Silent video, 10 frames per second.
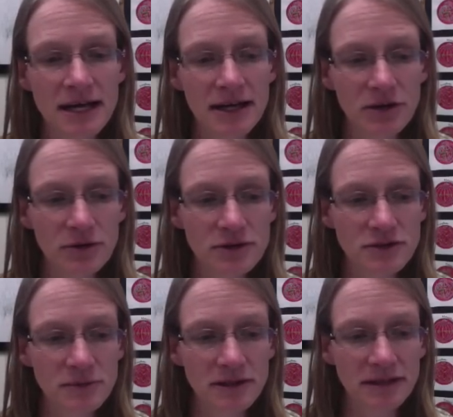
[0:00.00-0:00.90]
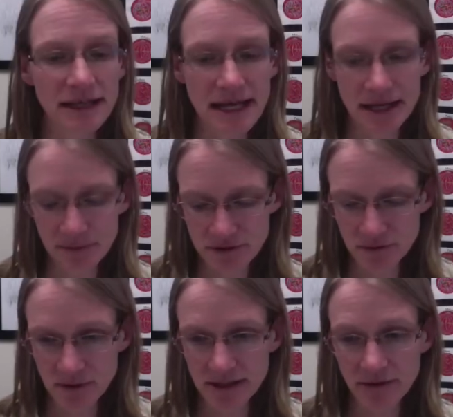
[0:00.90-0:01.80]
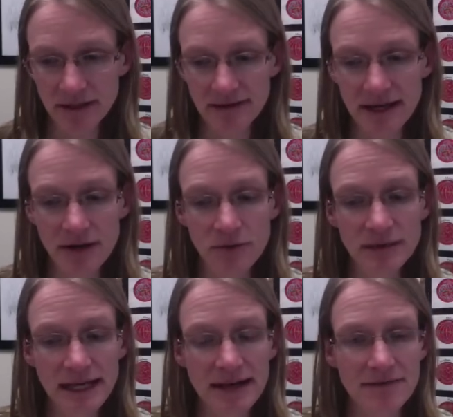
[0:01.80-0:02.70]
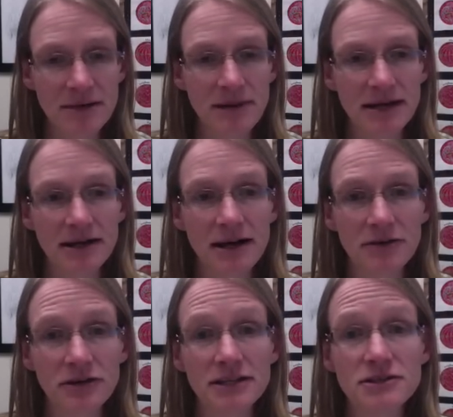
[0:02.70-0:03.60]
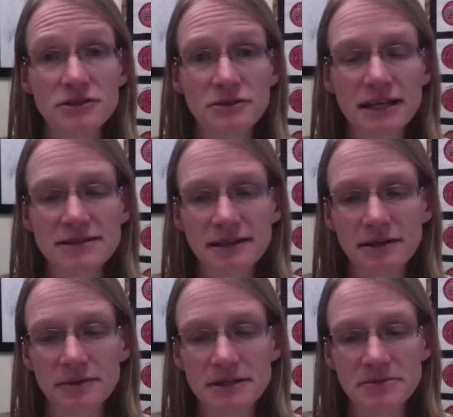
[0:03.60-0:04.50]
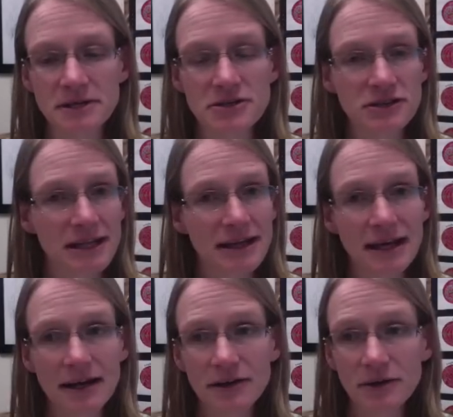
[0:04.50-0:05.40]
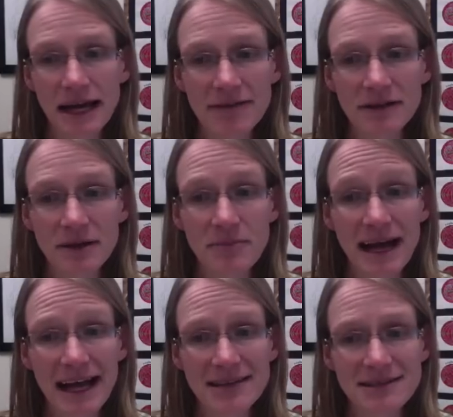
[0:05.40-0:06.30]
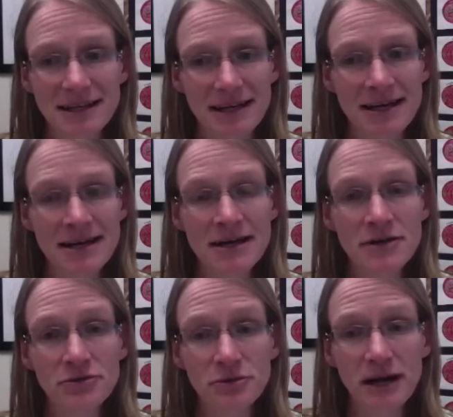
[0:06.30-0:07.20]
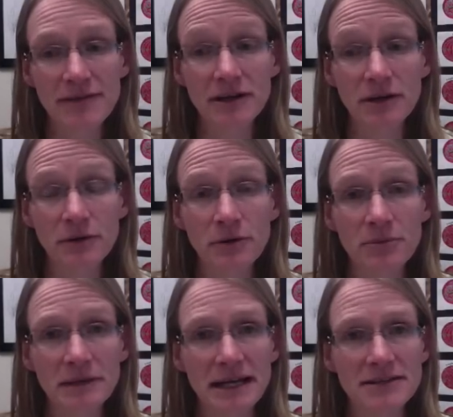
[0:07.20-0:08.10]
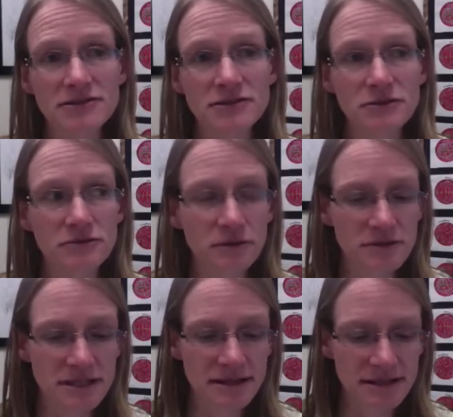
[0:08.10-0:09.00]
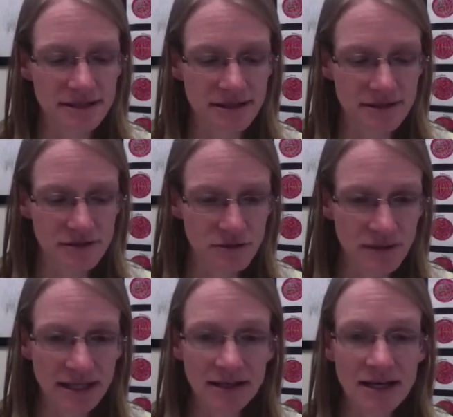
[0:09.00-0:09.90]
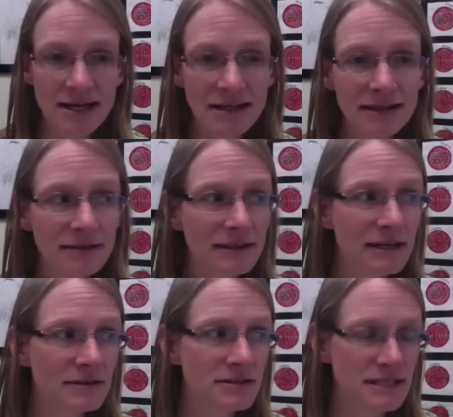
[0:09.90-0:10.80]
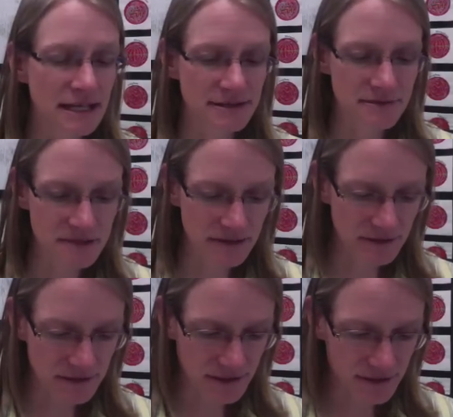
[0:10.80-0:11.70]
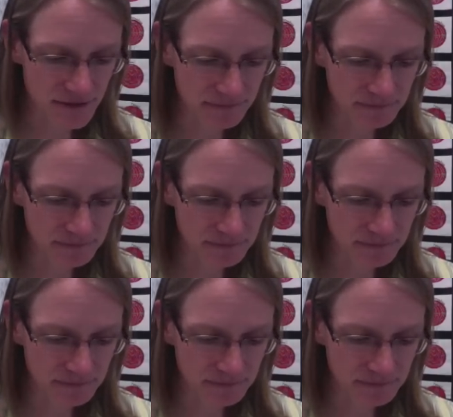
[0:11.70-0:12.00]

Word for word: And of course, we look at animals and we know that they only have that mitochondria to do that cellular respiration and they don't have the capacity through having a chloroplast to do photosynthesis. And so we can clearly understand some differences.